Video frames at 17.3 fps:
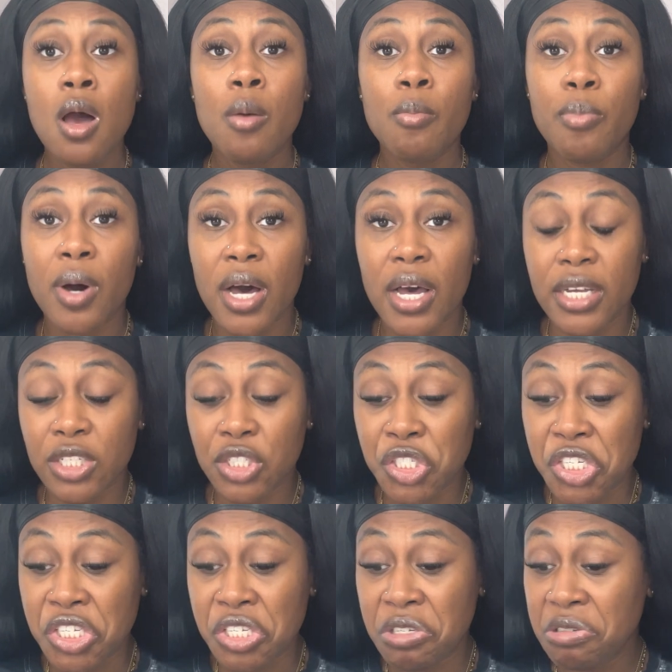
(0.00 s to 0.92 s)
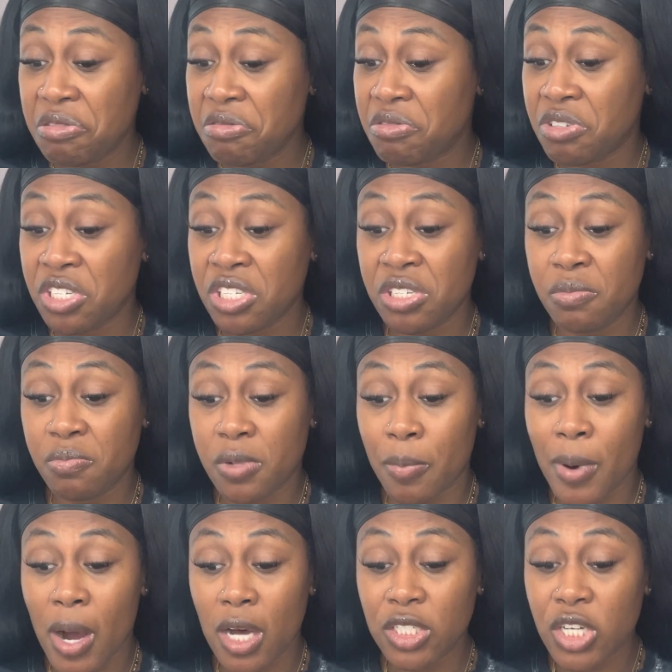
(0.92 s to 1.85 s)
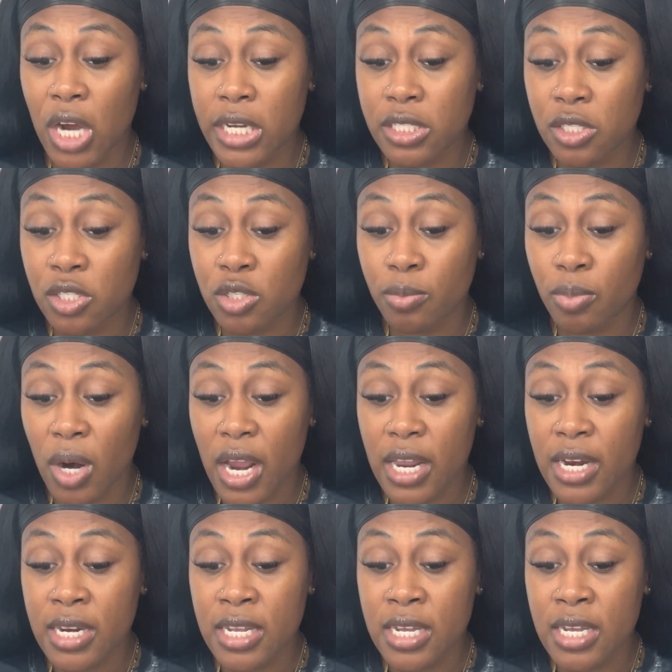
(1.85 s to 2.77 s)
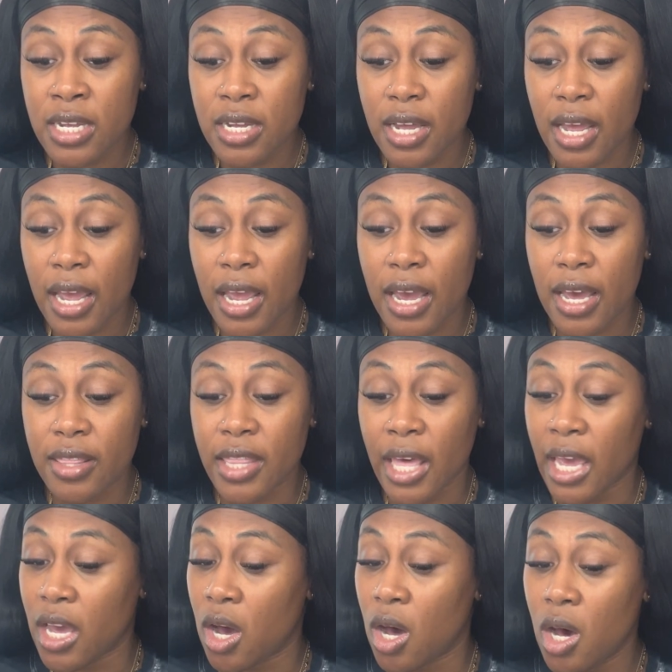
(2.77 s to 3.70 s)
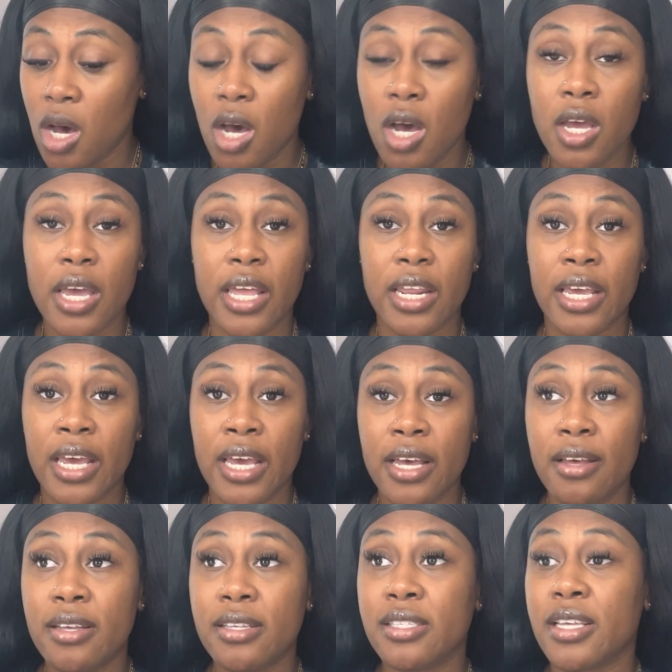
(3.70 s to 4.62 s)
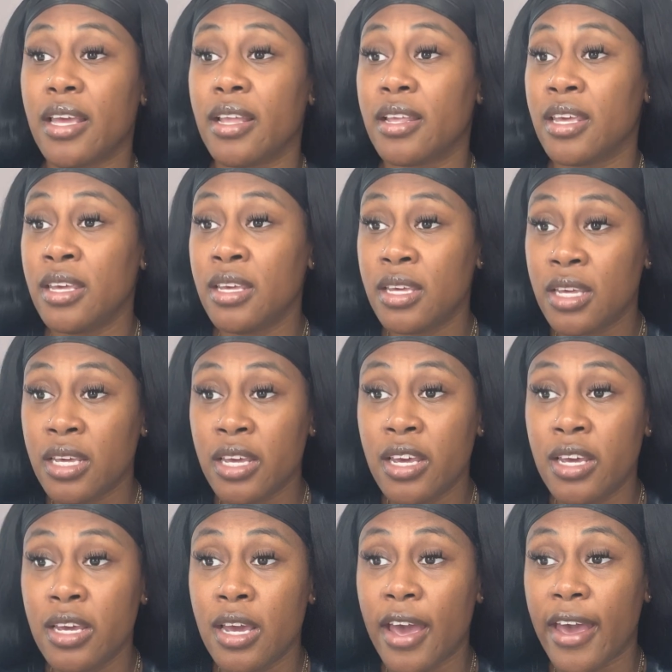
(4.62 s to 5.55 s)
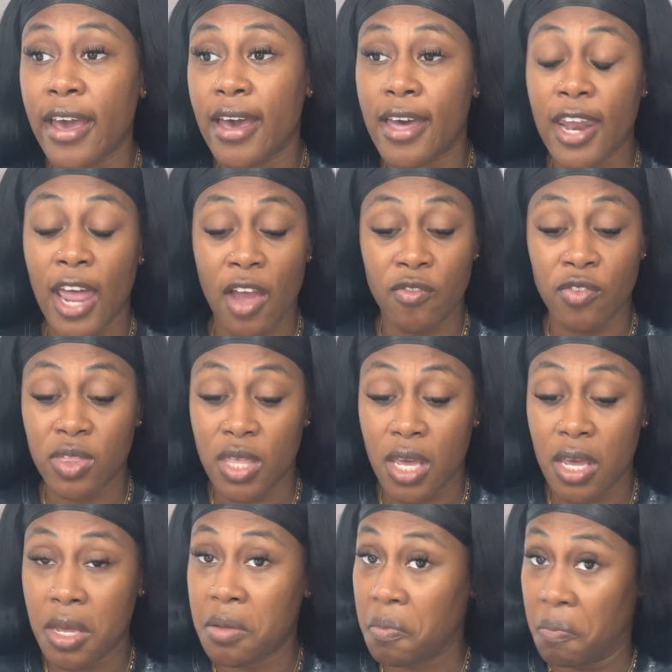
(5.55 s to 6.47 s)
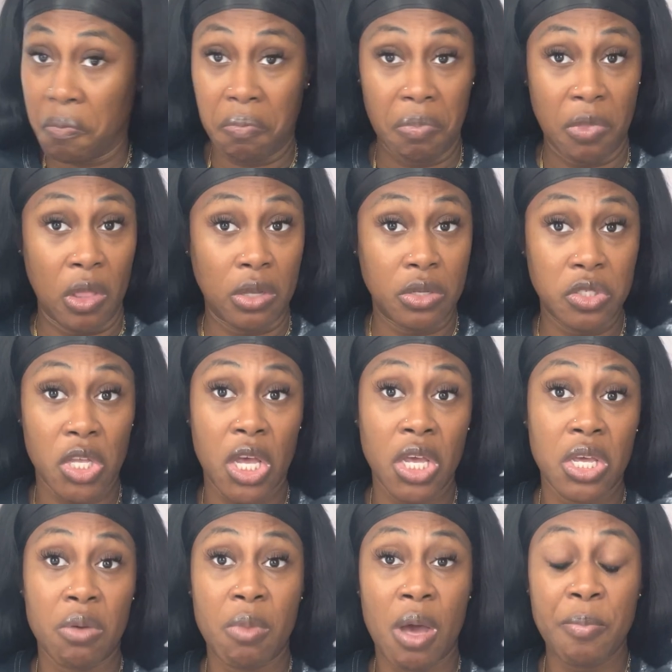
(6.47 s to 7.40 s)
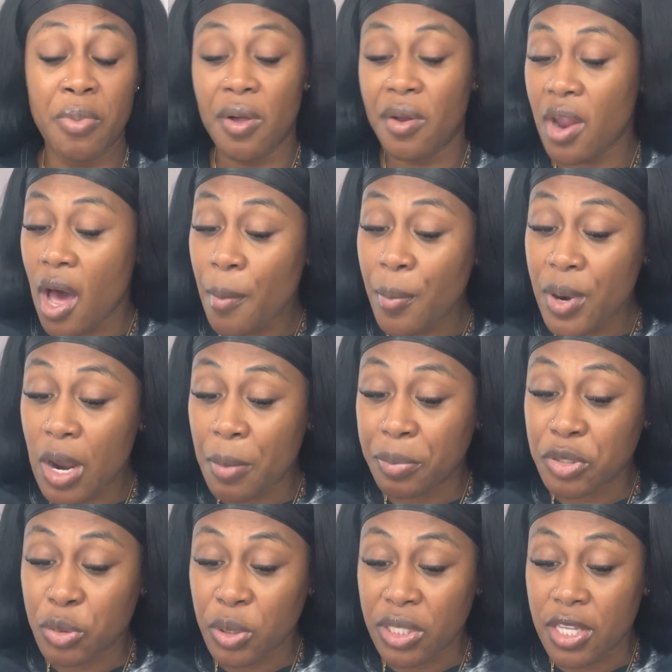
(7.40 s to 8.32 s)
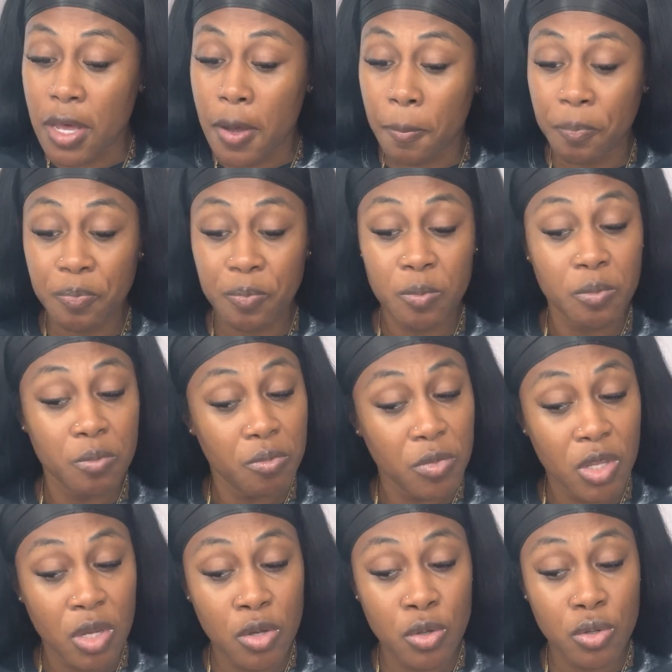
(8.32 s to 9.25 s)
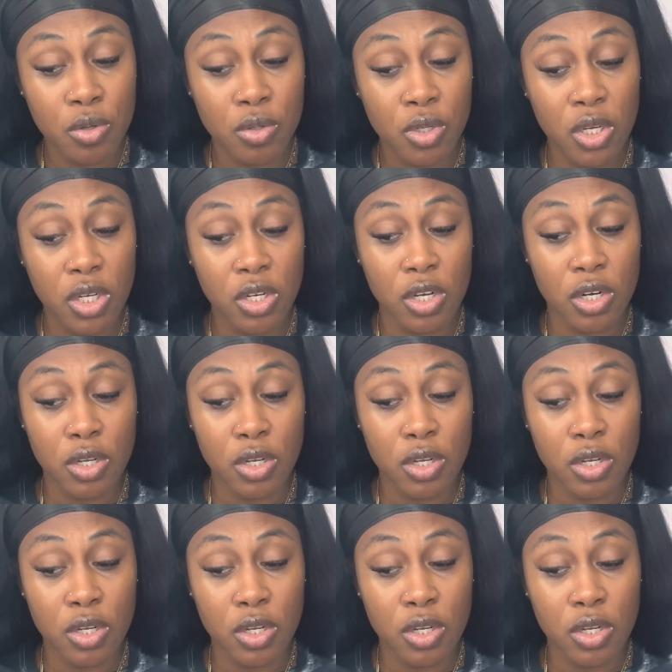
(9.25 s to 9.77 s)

But she apologizes to Brandy, and they hug and kiss and kiki, and everything looks like it might be on the up and up between them. Good.